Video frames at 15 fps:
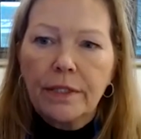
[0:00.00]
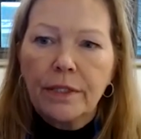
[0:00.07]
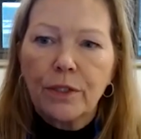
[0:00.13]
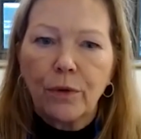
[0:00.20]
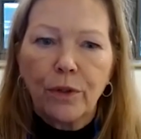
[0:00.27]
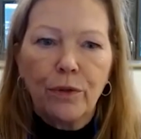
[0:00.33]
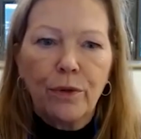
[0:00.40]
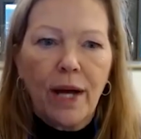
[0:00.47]

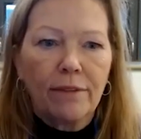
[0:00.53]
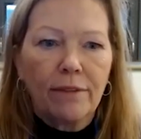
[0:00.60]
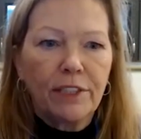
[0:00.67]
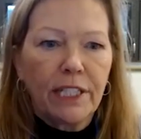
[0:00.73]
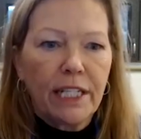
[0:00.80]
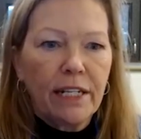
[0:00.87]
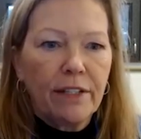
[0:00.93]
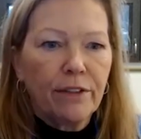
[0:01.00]
So you have
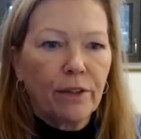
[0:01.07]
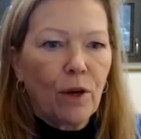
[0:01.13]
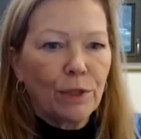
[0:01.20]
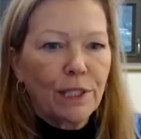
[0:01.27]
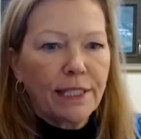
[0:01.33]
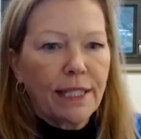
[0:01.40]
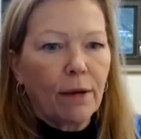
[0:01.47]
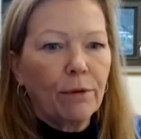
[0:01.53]
to either go
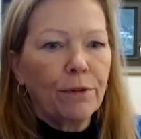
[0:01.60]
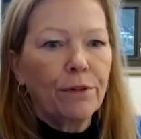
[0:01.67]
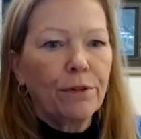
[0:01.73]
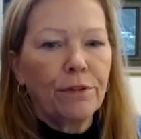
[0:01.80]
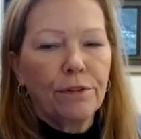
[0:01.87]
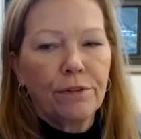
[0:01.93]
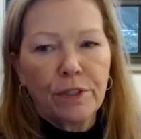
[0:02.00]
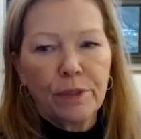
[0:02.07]
south
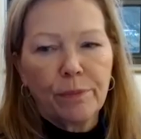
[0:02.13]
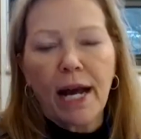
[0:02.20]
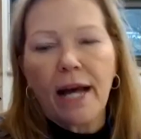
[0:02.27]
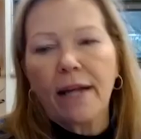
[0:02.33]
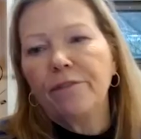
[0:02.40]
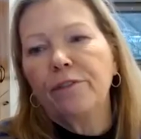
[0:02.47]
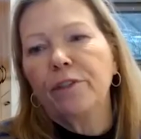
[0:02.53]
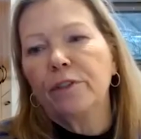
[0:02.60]
to
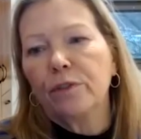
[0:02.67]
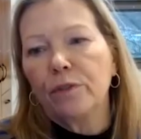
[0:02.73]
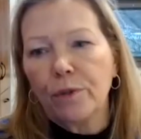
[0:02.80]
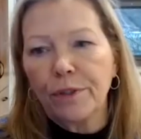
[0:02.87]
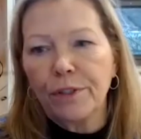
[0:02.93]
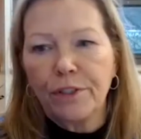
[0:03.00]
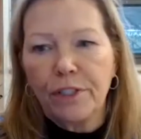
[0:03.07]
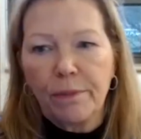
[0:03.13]
Bradford or
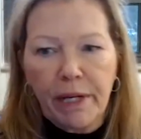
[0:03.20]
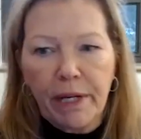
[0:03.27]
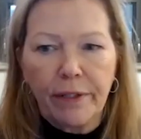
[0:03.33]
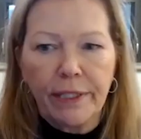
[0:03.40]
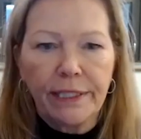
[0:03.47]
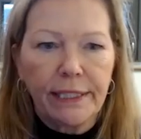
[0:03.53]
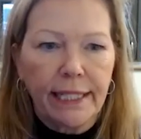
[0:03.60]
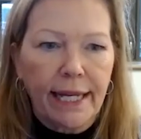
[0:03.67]
north to
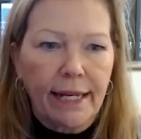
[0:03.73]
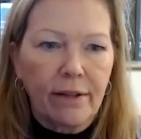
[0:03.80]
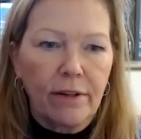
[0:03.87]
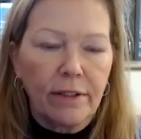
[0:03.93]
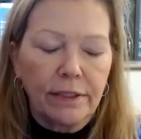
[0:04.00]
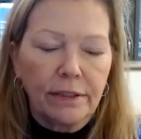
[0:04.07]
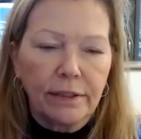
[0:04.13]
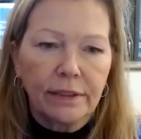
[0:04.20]
Barrie to get
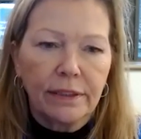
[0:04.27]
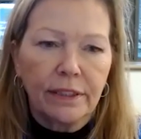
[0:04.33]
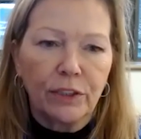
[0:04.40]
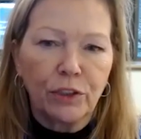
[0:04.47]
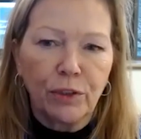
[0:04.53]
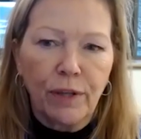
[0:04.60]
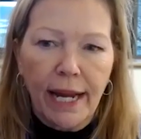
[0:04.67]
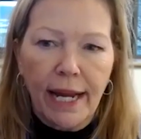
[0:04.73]
on the
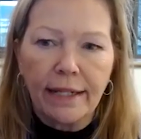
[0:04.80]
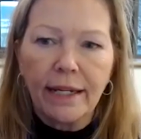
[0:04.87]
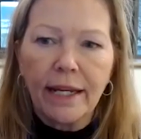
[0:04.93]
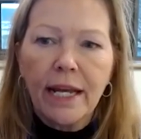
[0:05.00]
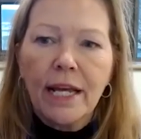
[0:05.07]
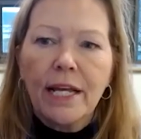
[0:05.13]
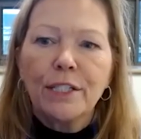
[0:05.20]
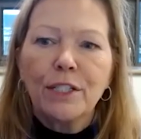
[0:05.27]
train.
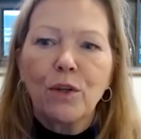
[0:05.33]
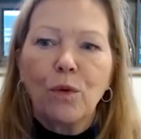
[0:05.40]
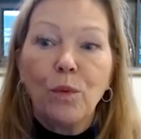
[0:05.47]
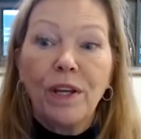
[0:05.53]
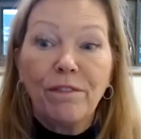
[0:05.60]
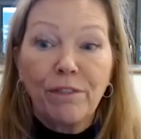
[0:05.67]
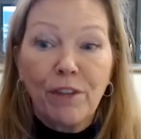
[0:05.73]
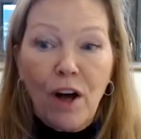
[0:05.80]
So
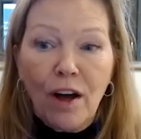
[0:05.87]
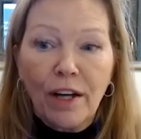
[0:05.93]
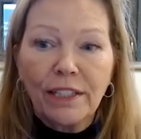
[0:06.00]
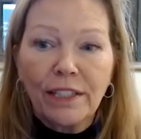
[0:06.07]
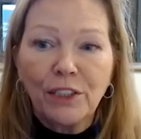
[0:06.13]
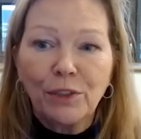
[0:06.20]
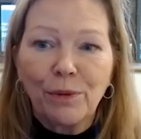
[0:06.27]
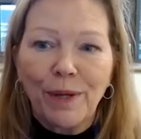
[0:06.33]
we've got
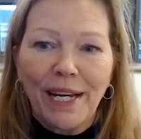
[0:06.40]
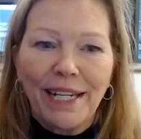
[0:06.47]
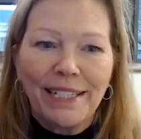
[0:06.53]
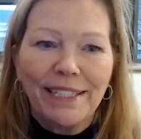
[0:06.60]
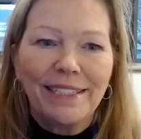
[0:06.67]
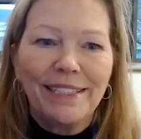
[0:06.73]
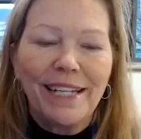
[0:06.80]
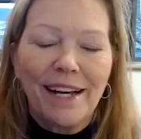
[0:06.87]
a
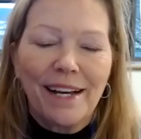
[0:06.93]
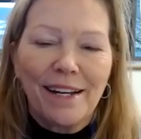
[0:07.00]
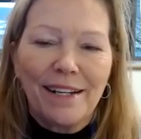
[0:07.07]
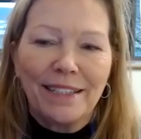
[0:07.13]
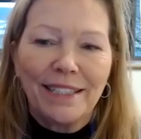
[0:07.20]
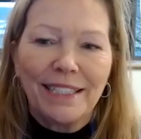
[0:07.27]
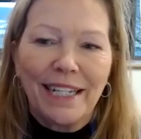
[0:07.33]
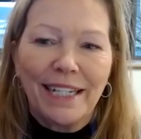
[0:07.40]
train
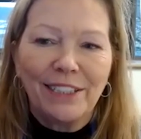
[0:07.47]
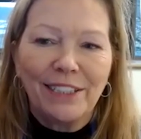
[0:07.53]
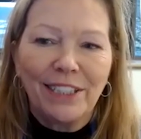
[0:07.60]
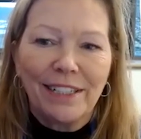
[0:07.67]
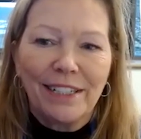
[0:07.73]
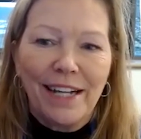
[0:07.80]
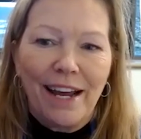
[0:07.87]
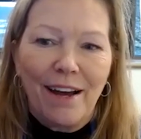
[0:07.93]

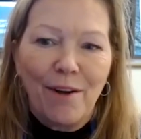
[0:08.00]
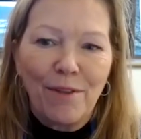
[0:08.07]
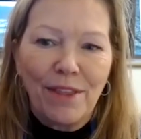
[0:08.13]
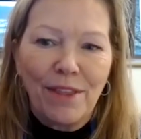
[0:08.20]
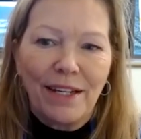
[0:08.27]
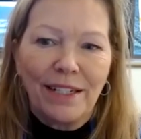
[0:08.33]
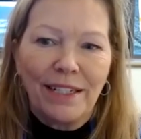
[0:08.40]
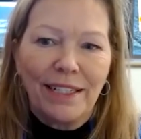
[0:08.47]
station now
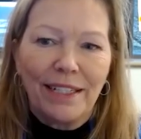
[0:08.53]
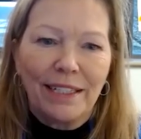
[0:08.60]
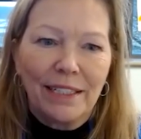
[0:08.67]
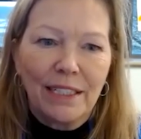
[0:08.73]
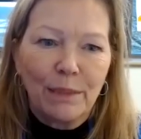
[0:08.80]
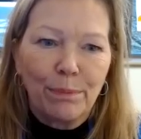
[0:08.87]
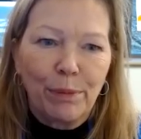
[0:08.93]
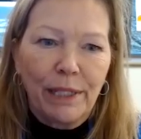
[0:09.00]
that
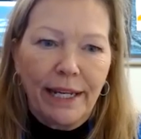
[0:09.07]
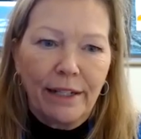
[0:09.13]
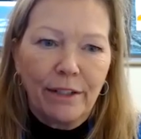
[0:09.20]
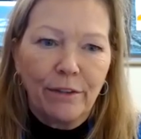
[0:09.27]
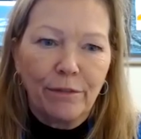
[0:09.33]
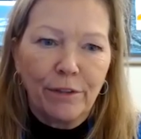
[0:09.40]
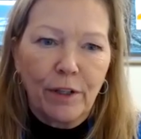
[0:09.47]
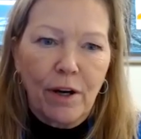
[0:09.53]
is
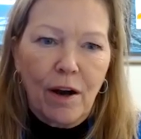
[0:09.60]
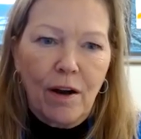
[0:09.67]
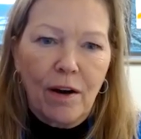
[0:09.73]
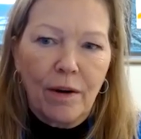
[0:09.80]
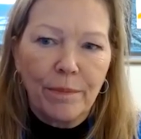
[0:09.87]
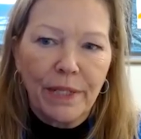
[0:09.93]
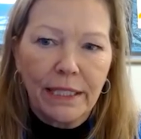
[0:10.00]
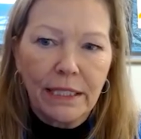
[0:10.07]
planned for
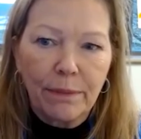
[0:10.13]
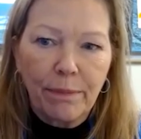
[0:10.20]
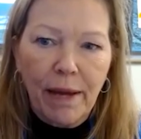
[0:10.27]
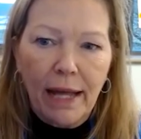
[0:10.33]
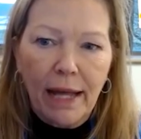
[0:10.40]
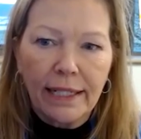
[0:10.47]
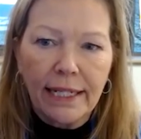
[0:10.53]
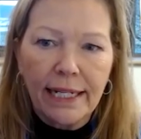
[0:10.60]
our
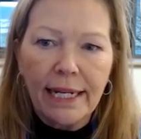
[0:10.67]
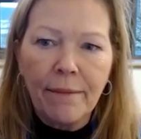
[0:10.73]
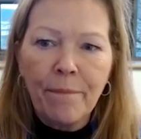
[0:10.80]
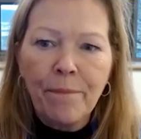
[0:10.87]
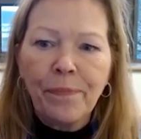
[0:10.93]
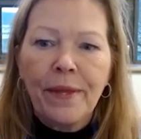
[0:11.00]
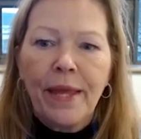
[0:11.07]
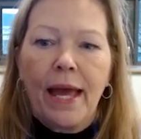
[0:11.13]
municipality.
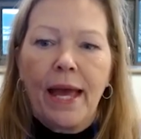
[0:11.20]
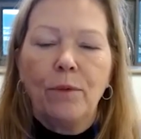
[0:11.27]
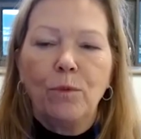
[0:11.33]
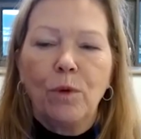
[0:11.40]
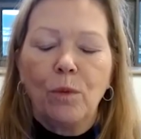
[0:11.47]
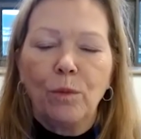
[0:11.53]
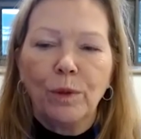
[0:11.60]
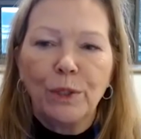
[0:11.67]

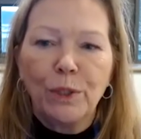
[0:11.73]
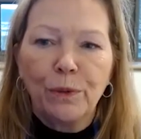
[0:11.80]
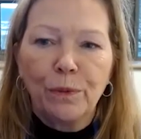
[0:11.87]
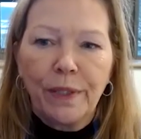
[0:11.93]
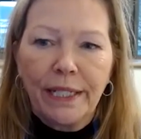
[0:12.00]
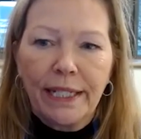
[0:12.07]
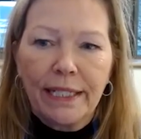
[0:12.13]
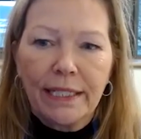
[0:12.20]
And what we're
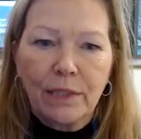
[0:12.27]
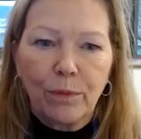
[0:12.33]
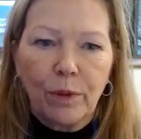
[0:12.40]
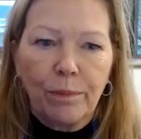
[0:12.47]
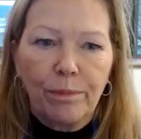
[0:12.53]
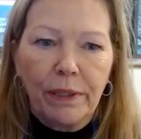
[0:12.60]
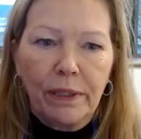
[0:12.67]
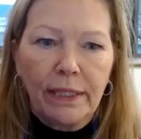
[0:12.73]
doing is
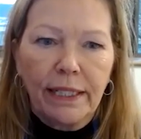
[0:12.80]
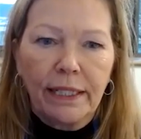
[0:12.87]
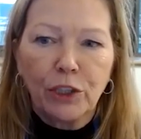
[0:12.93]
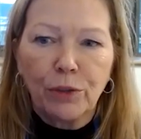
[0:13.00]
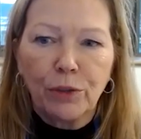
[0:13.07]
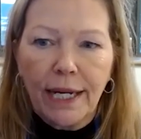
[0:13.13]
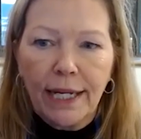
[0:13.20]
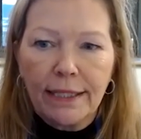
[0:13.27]
we're building a
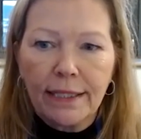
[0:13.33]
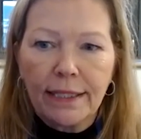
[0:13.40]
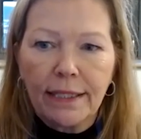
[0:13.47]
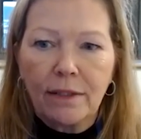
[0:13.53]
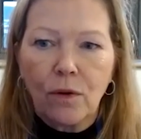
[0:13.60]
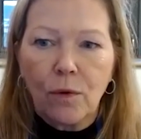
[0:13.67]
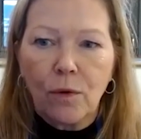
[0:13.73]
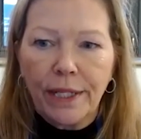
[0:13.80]

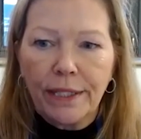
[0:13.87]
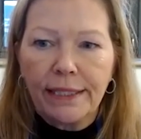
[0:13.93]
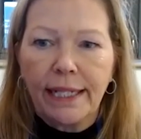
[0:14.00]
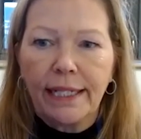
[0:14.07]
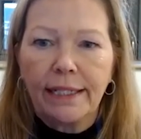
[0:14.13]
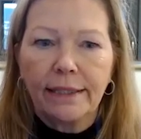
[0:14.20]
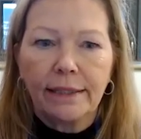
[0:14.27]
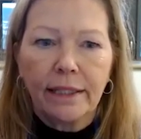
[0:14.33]

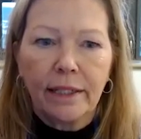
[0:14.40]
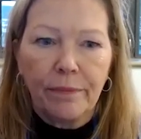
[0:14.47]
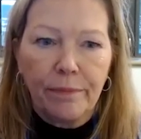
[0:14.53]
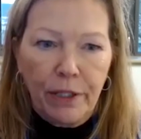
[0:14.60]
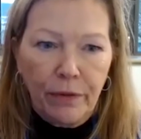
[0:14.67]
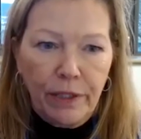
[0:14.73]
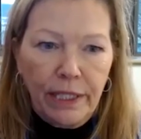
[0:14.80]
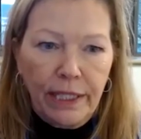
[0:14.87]
transit-orientated
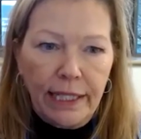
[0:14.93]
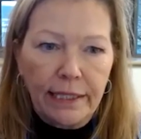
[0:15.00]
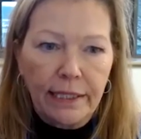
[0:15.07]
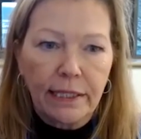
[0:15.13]
community.